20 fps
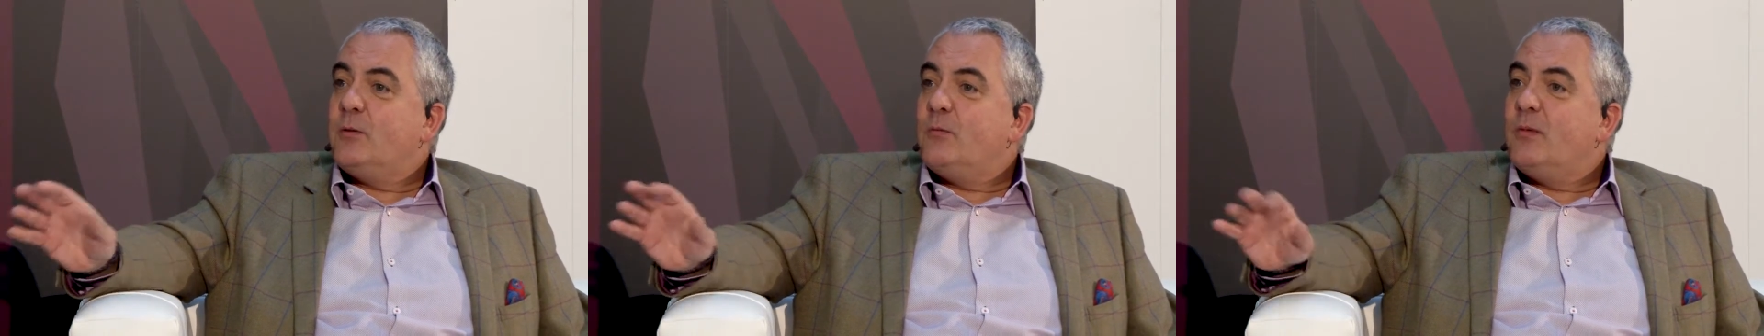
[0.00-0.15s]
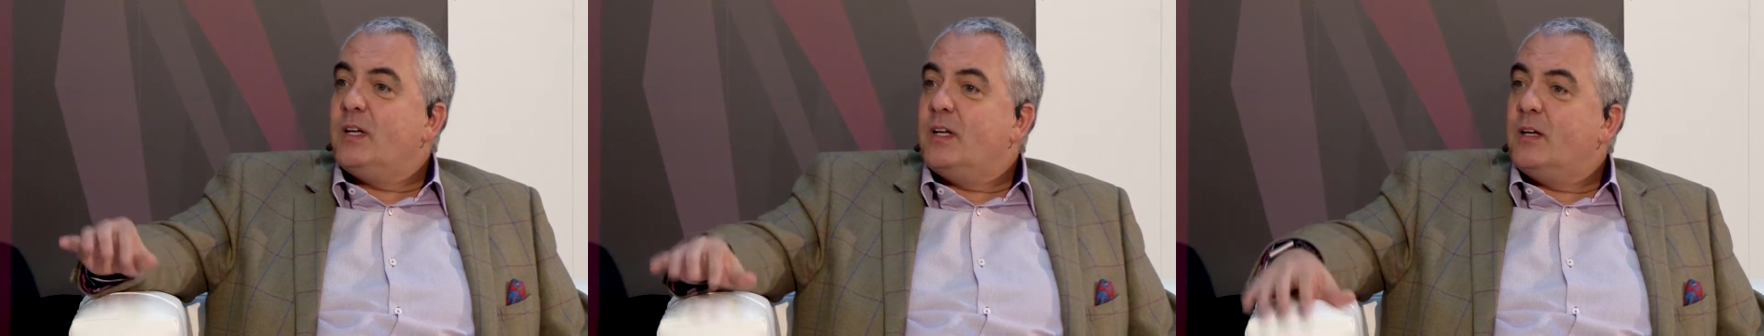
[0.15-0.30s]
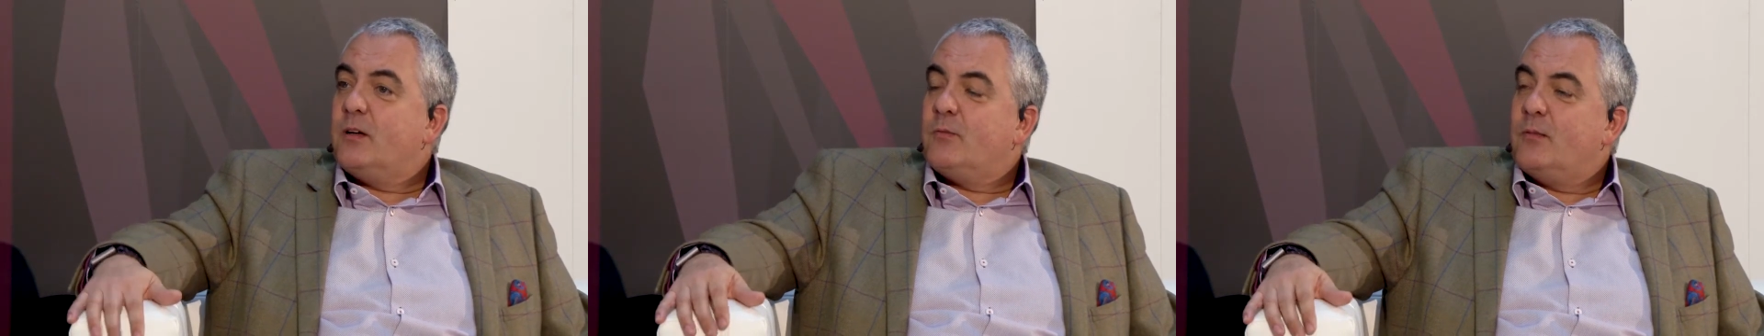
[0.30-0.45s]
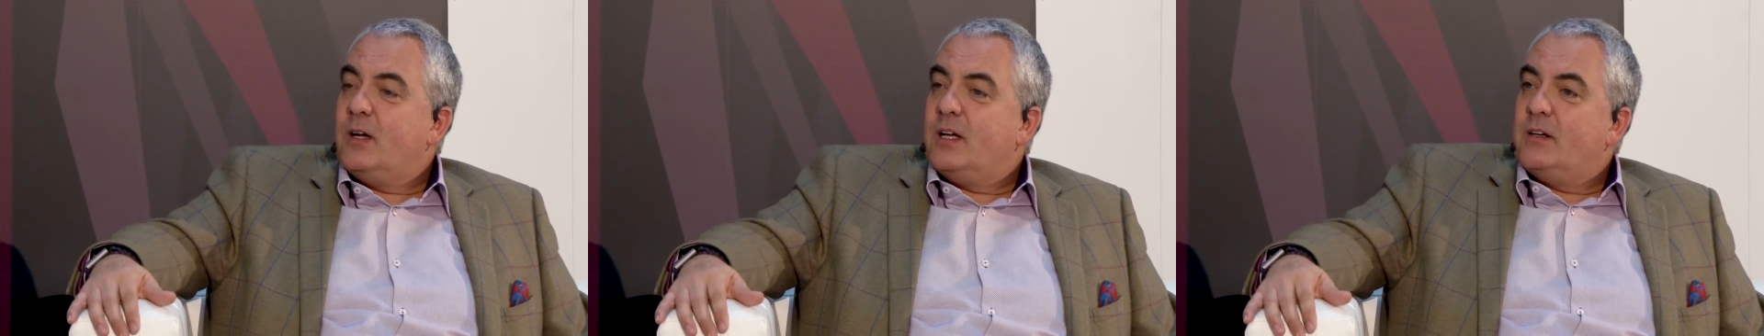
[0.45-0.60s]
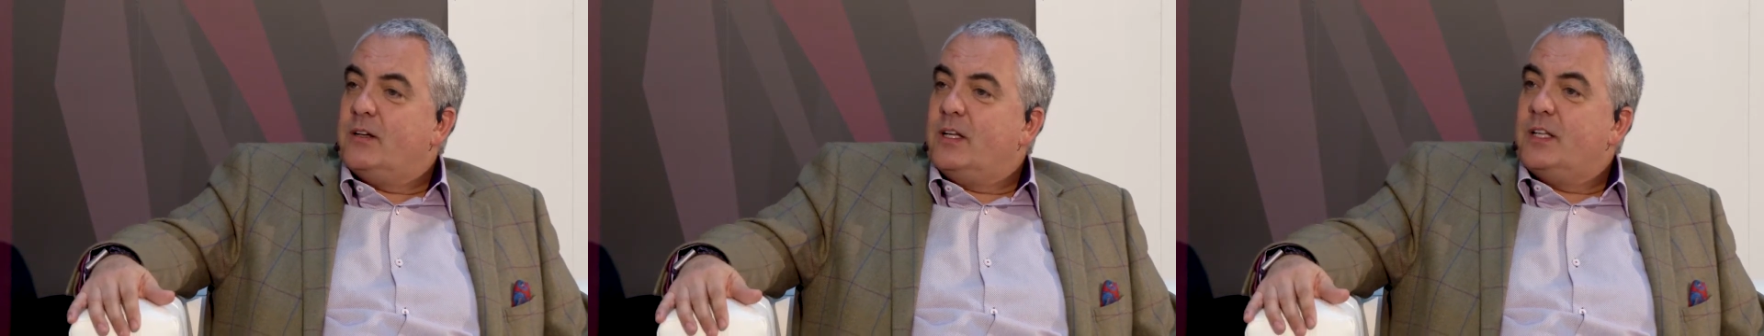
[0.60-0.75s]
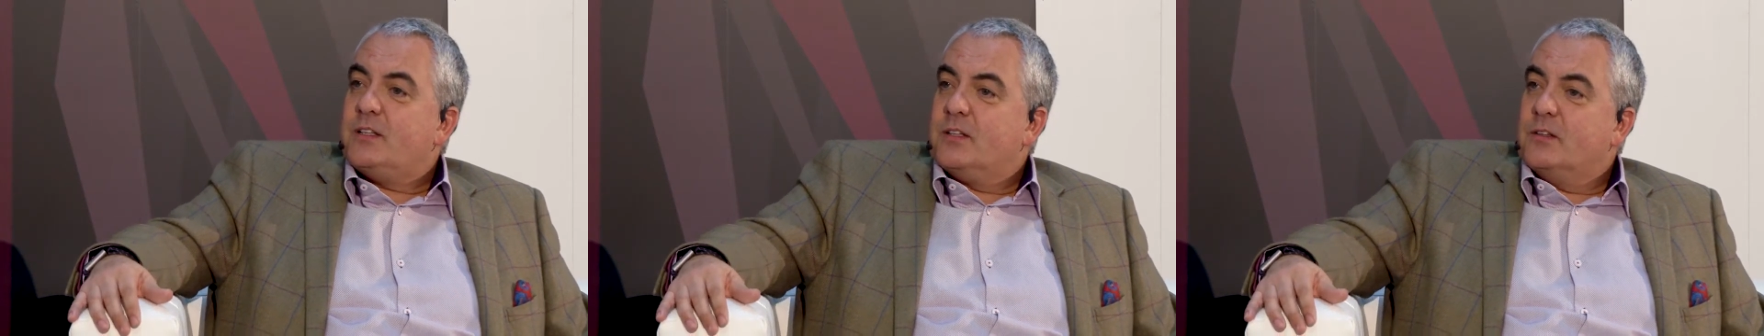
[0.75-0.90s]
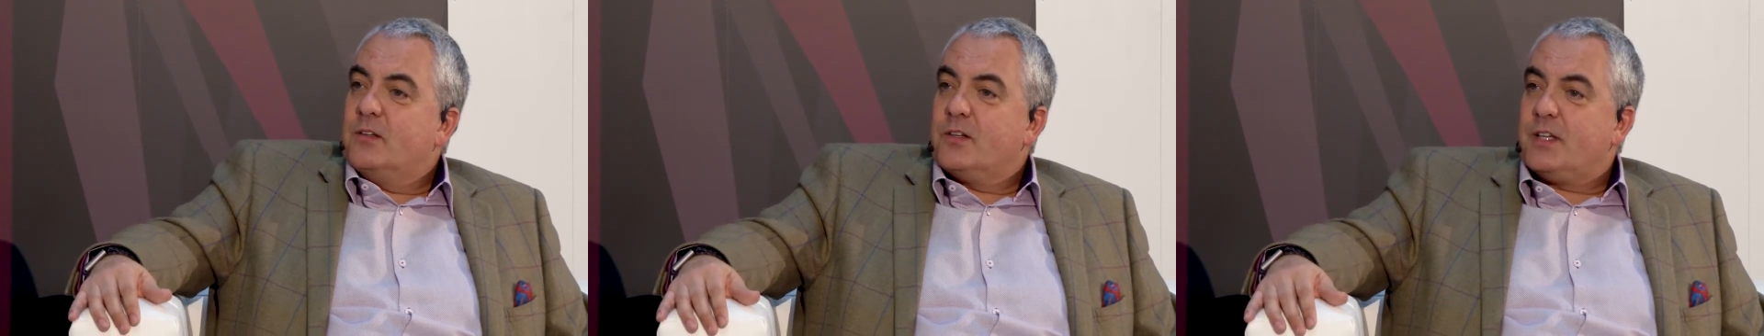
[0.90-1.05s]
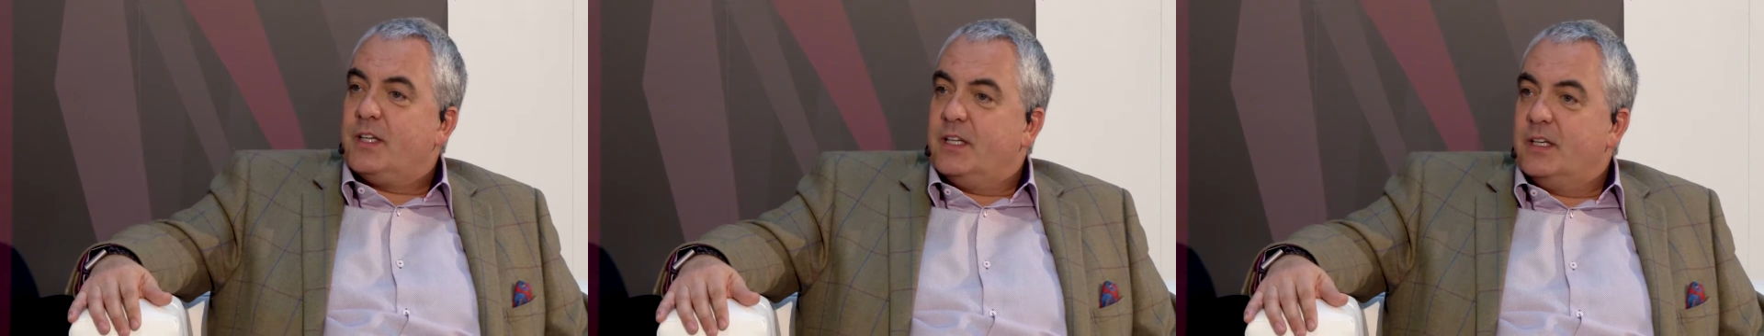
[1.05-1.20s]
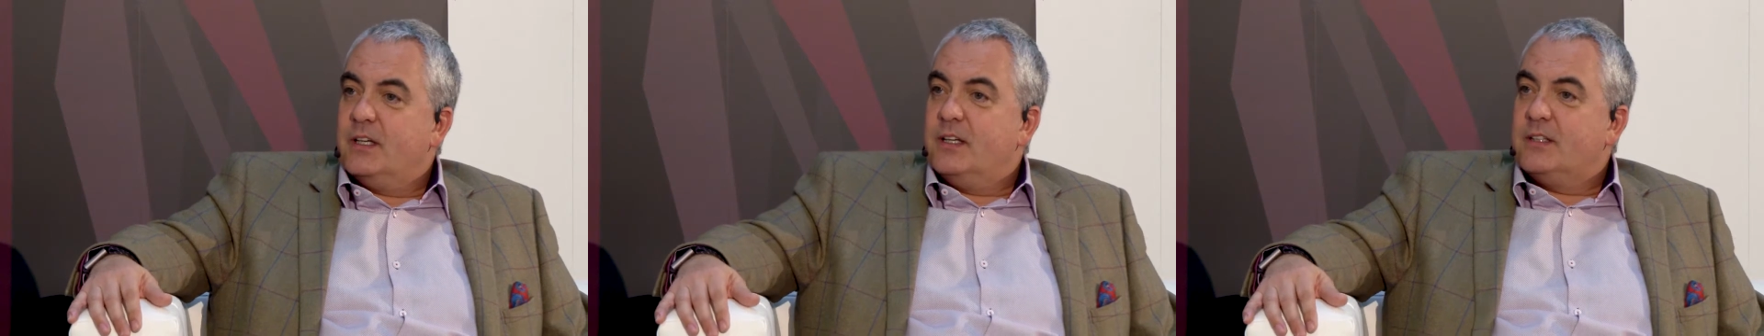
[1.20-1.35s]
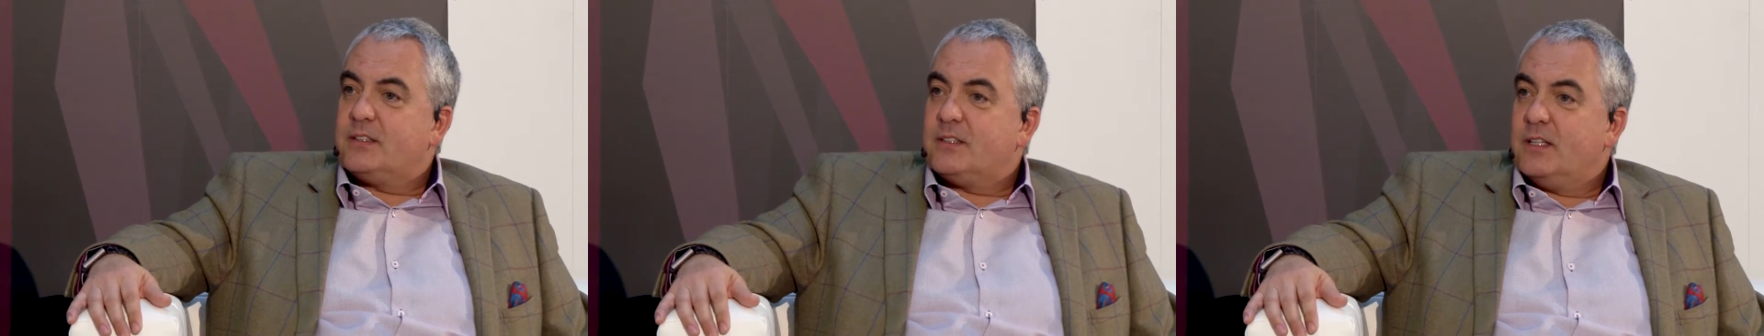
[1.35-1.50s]
we're either
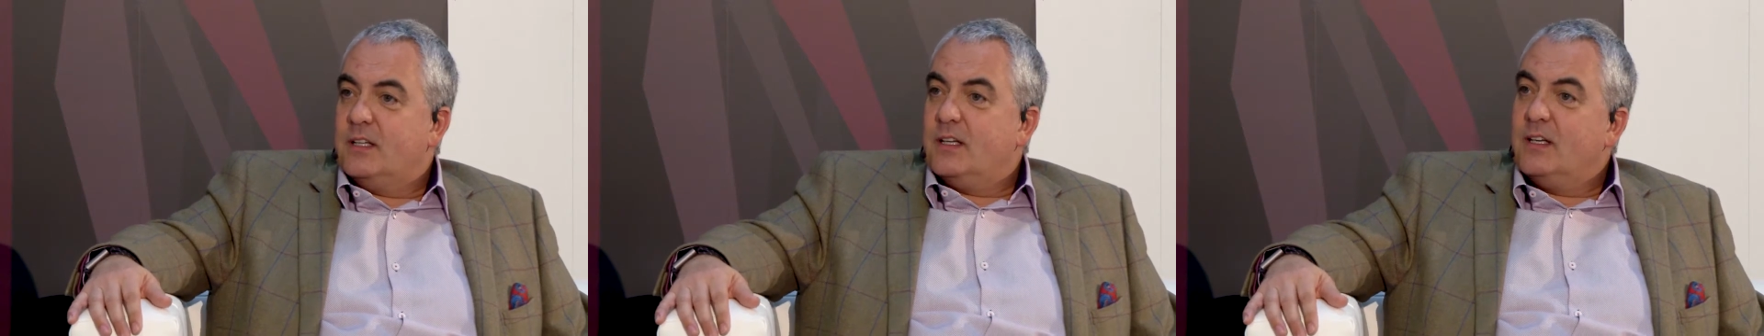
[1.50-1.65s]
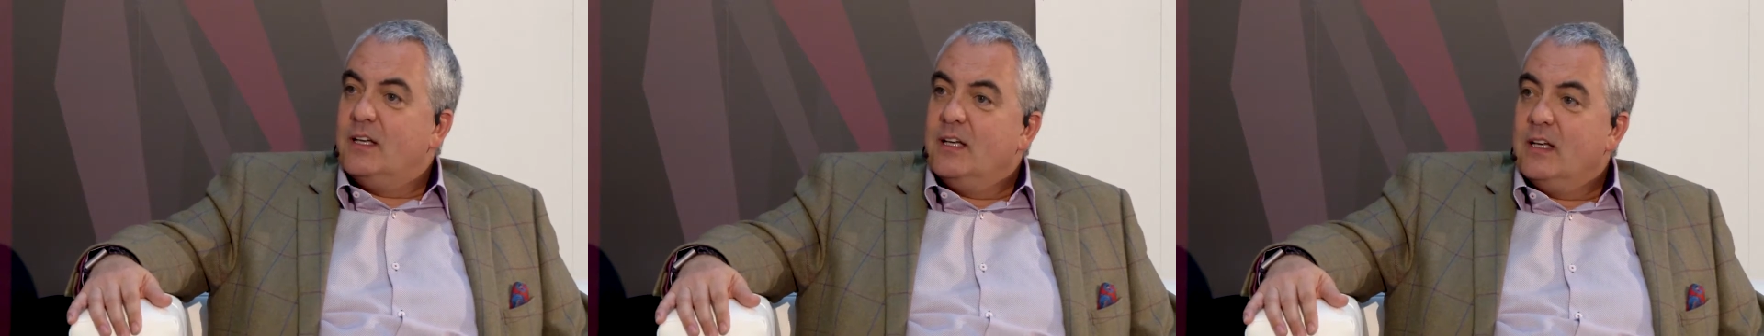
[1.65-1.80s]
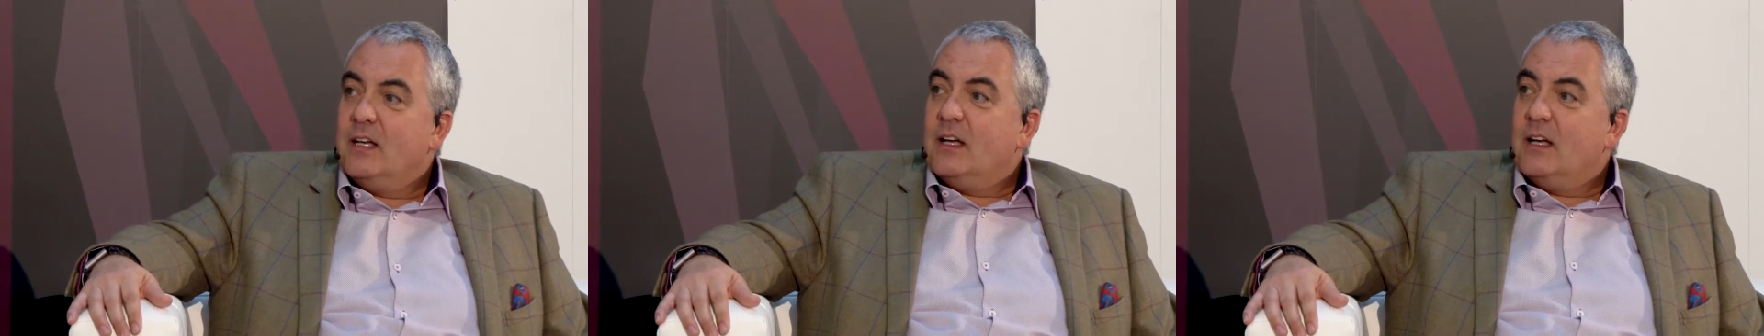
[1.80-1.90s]
looking at a